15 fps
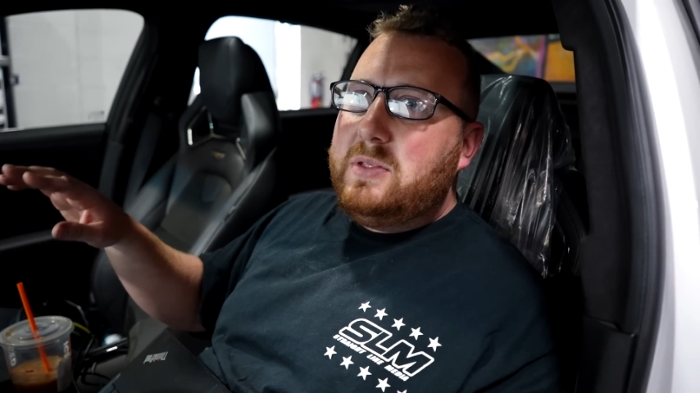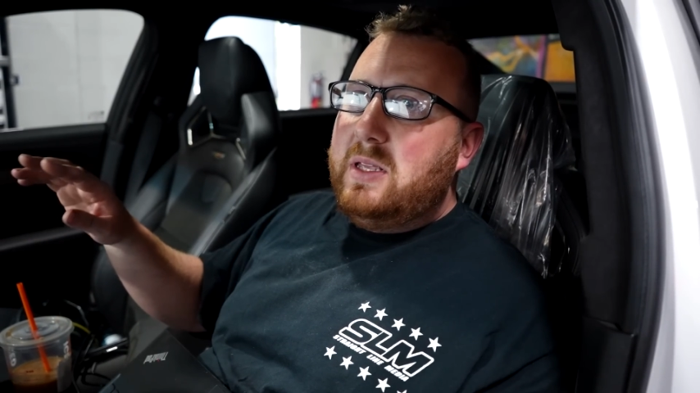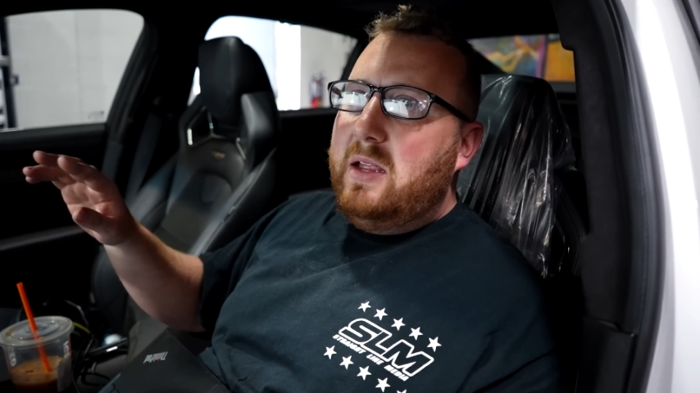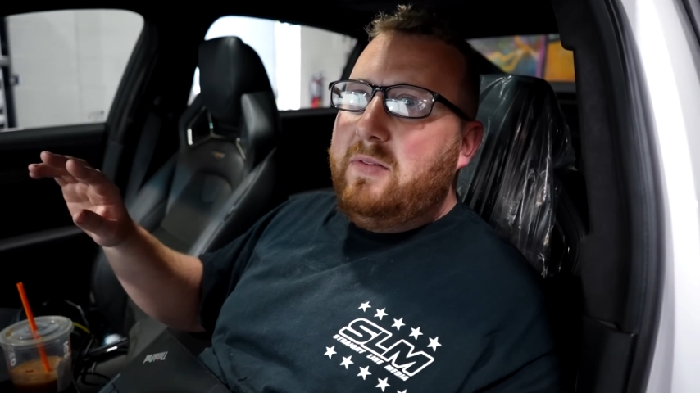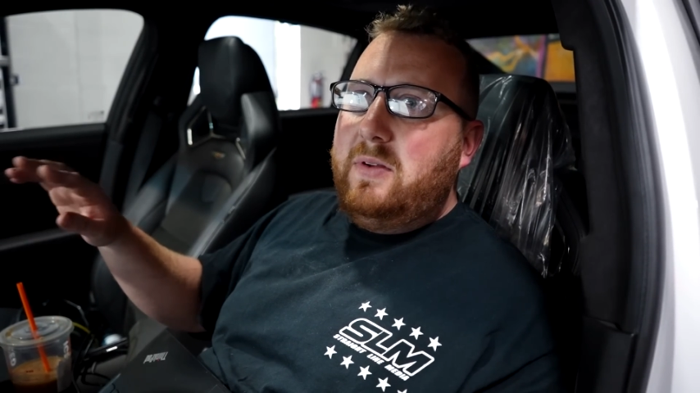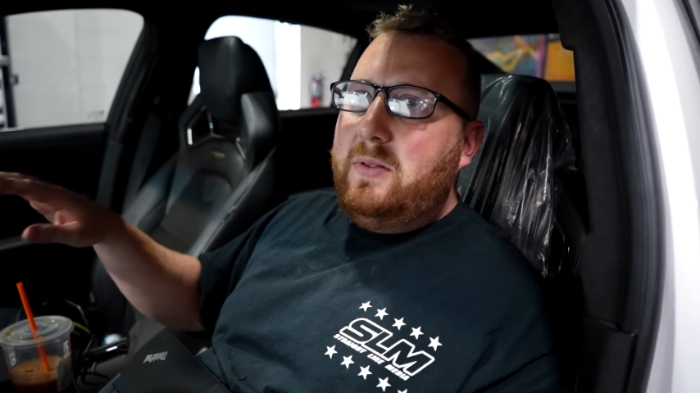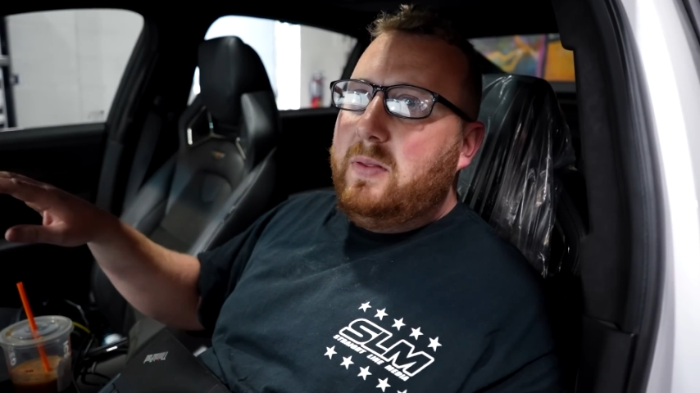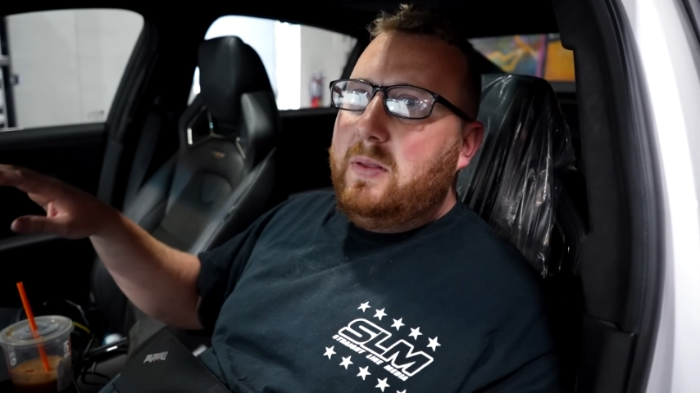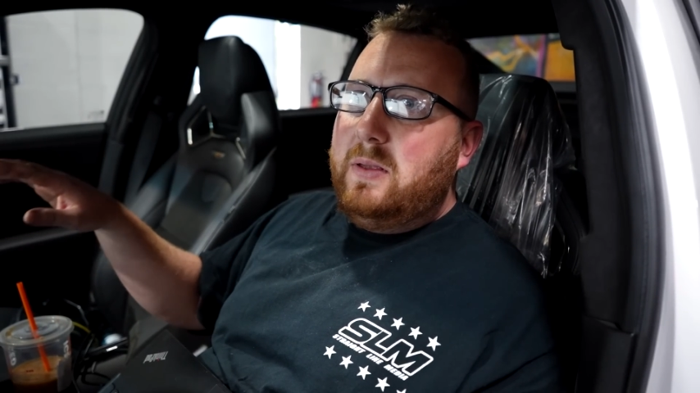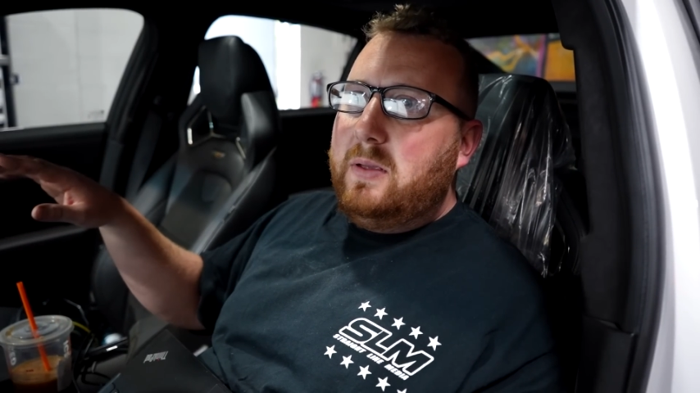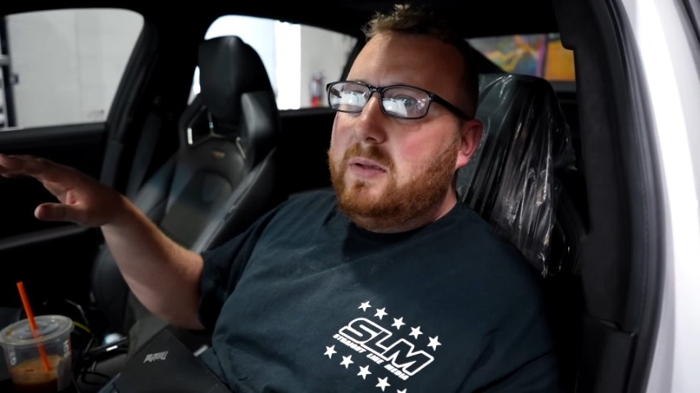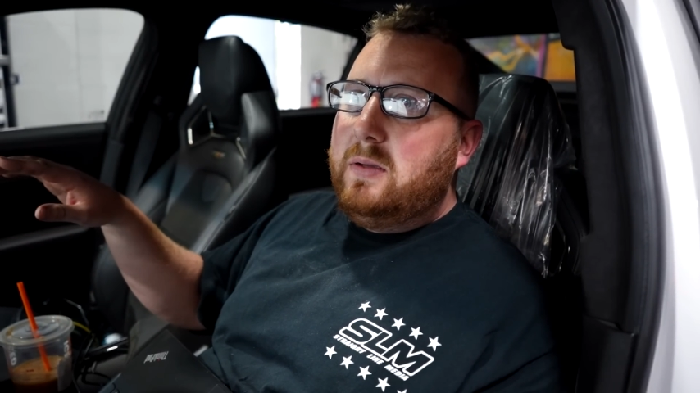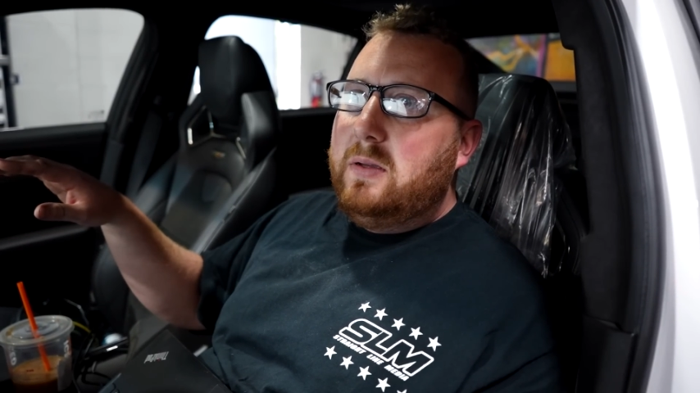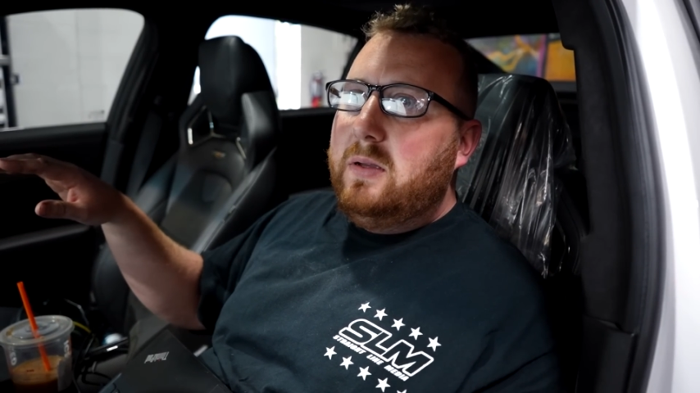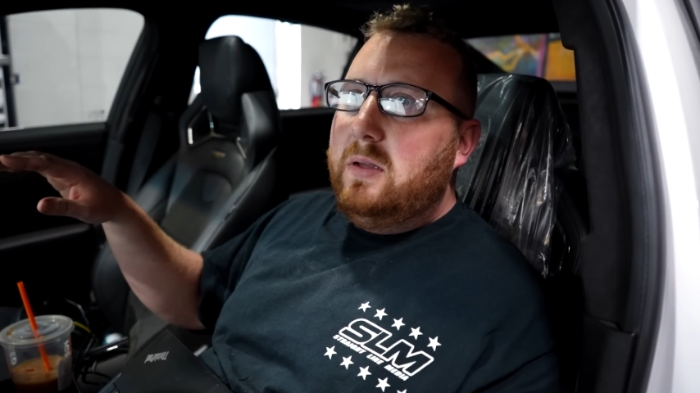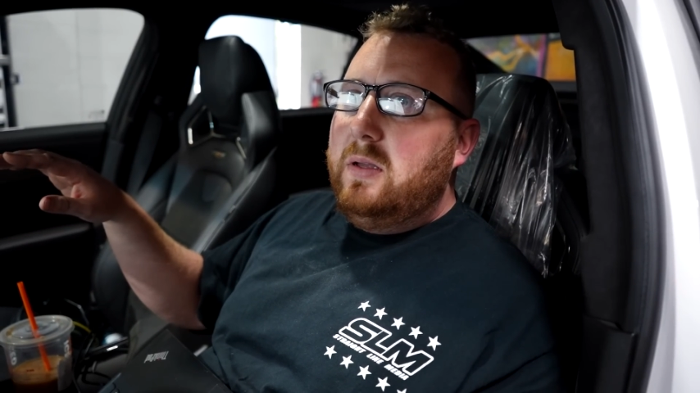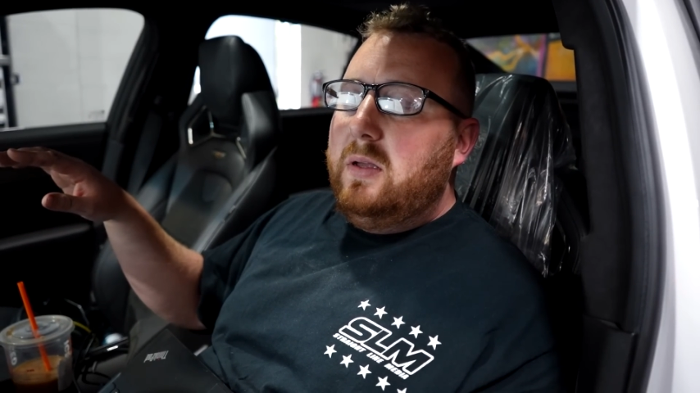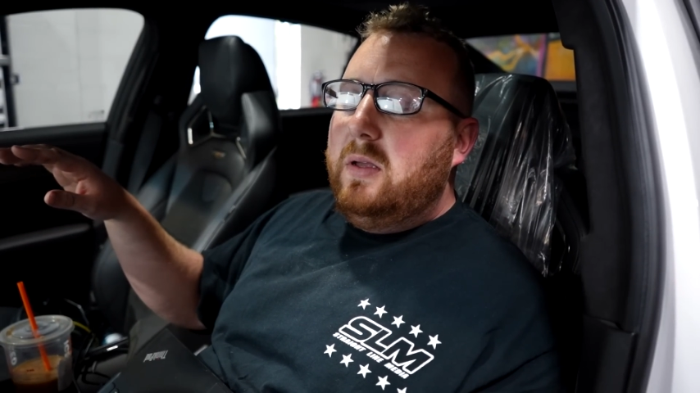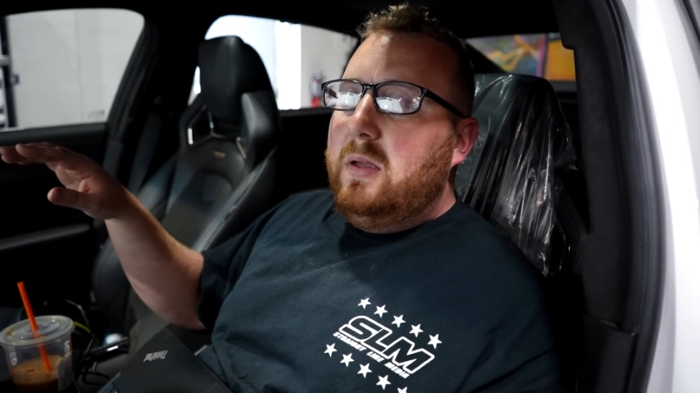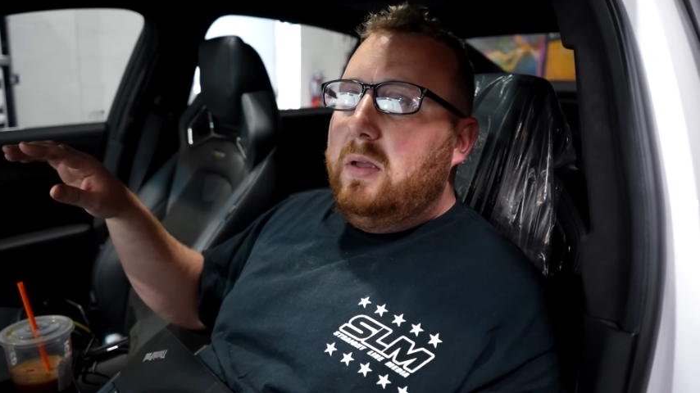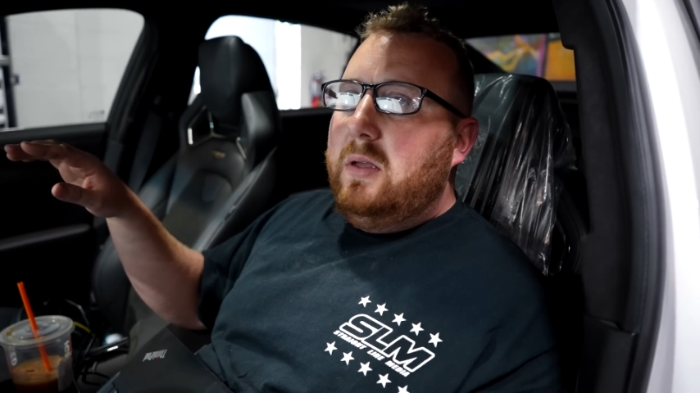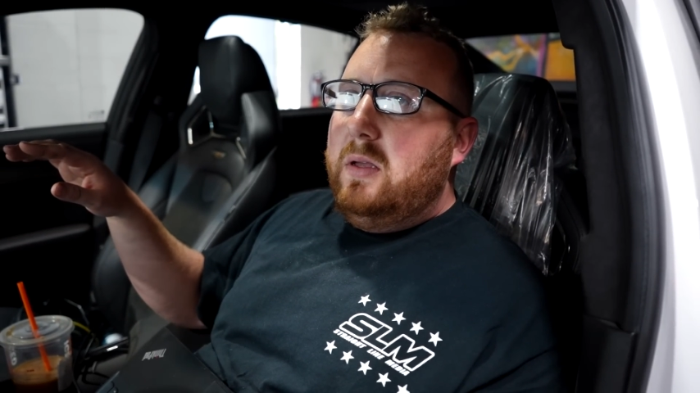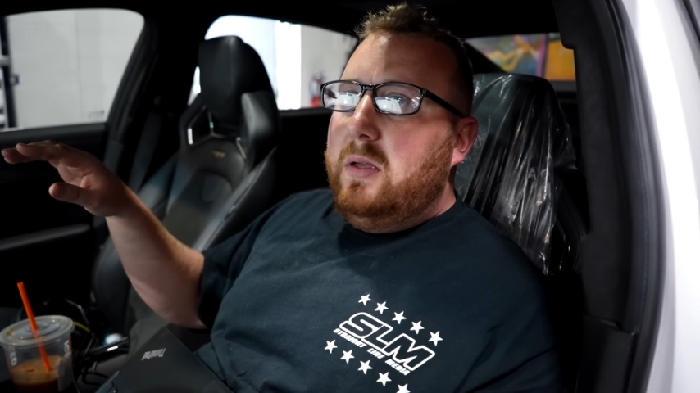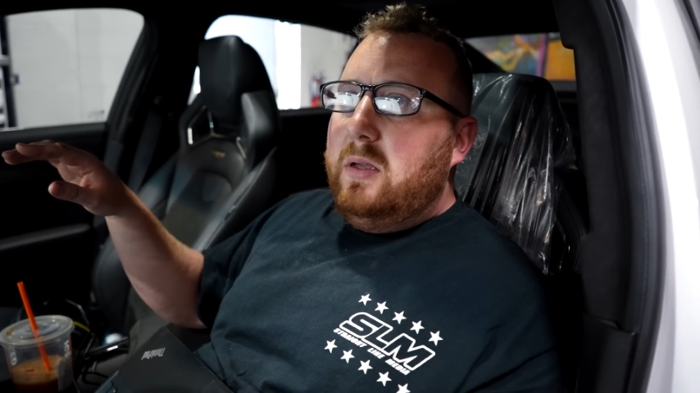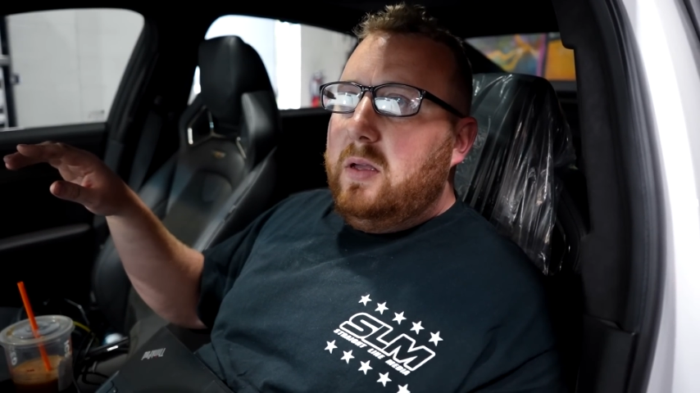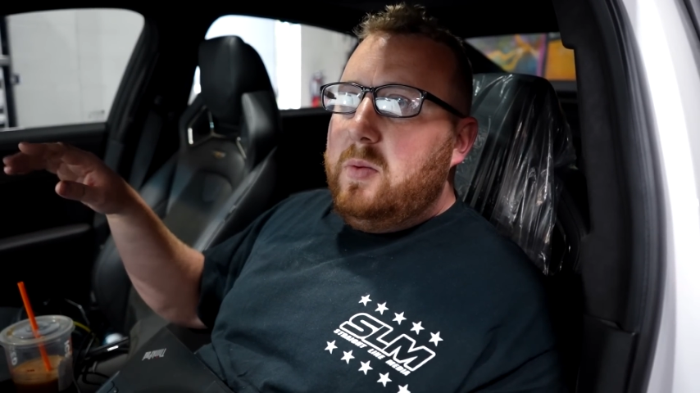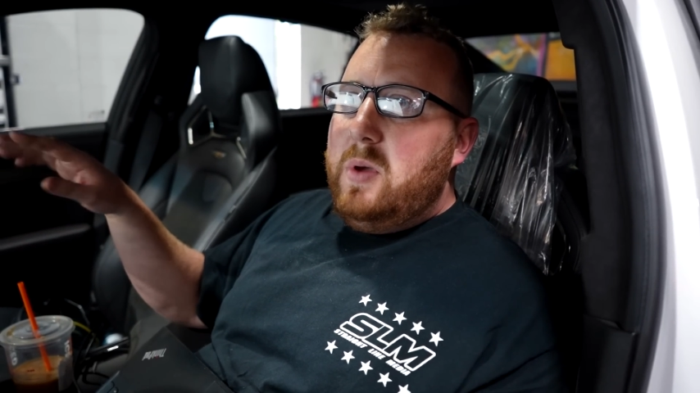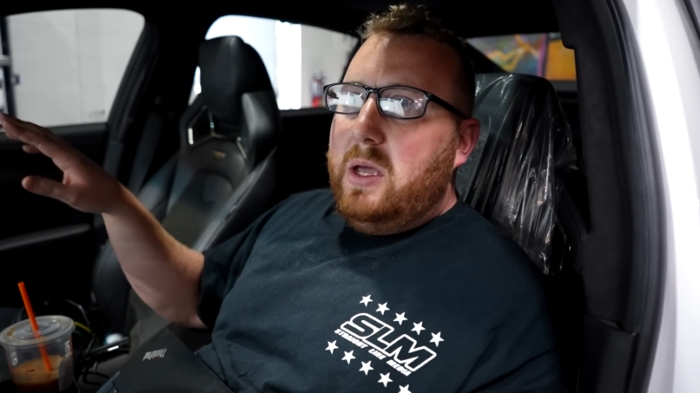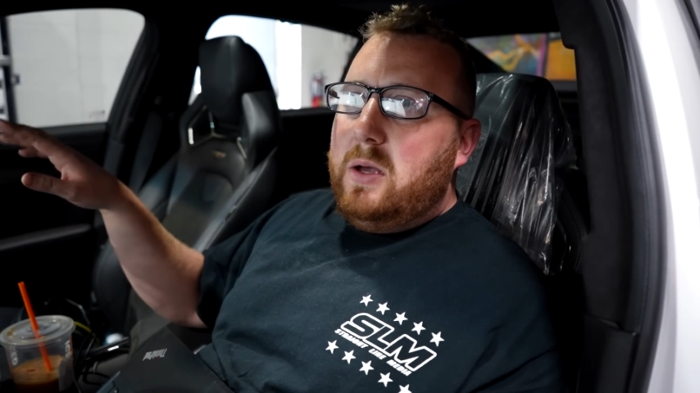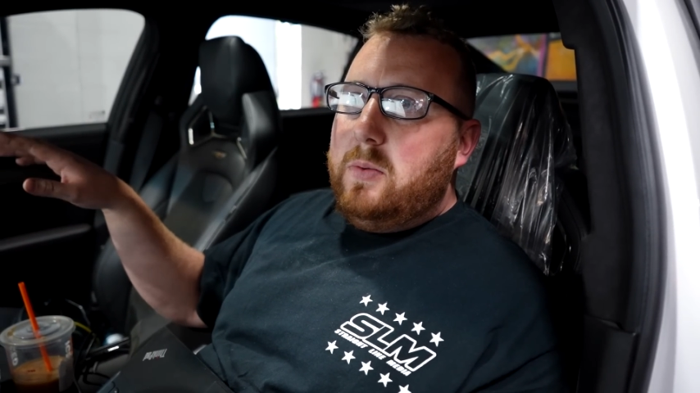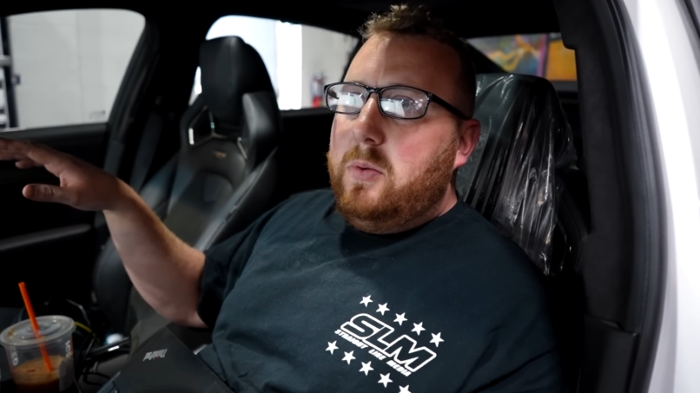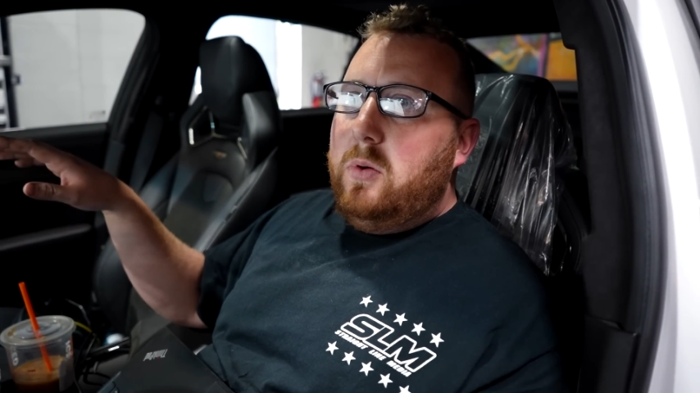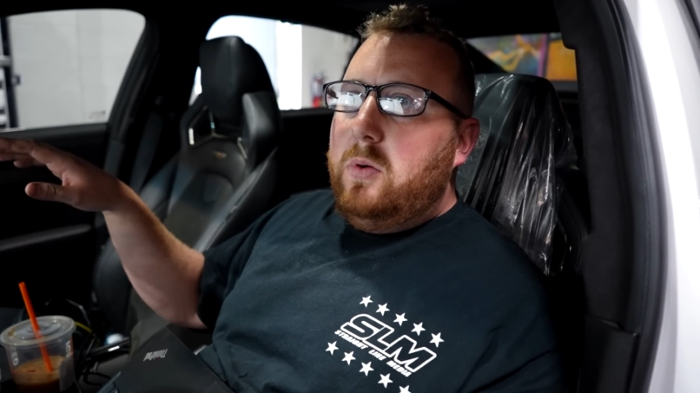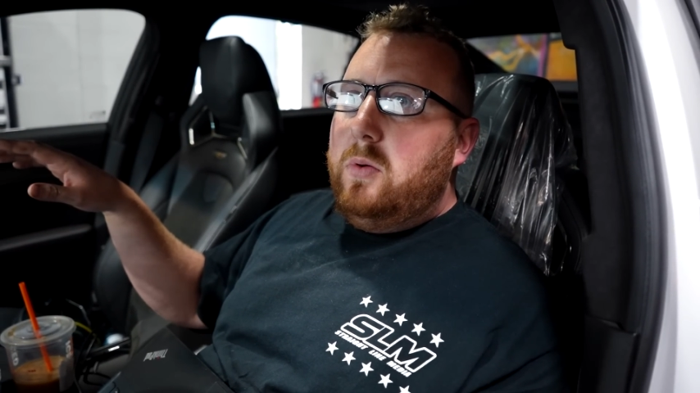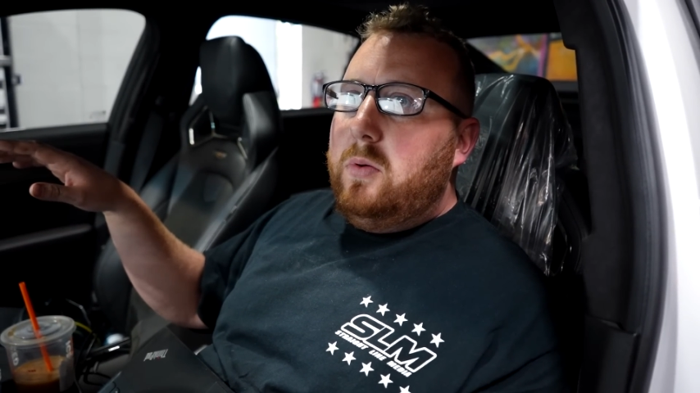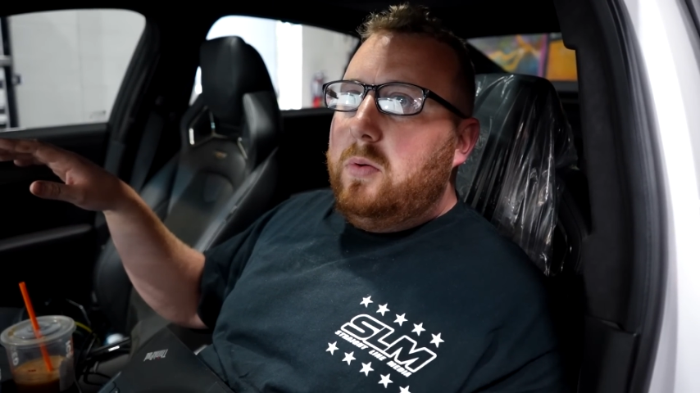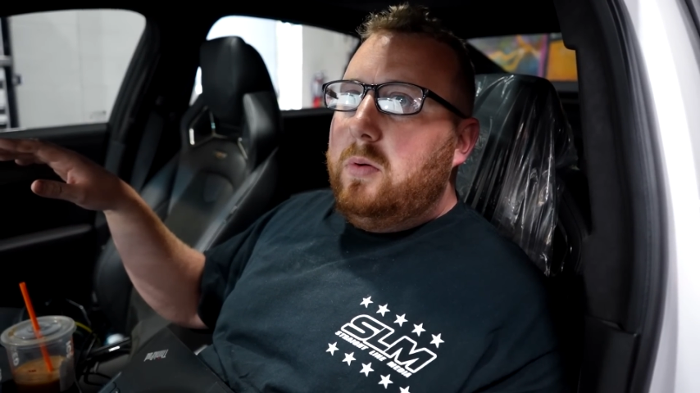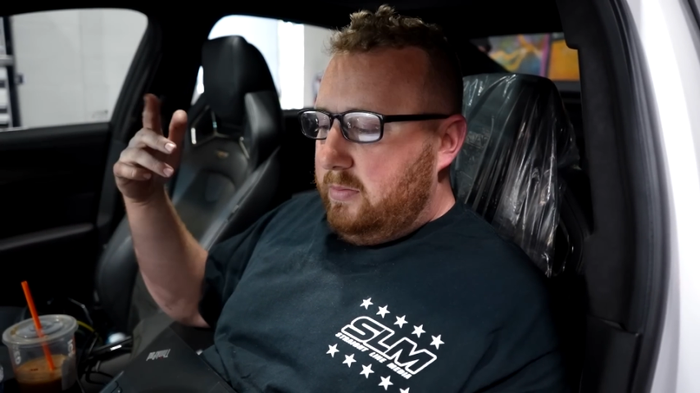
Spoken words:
everything, and make a pull.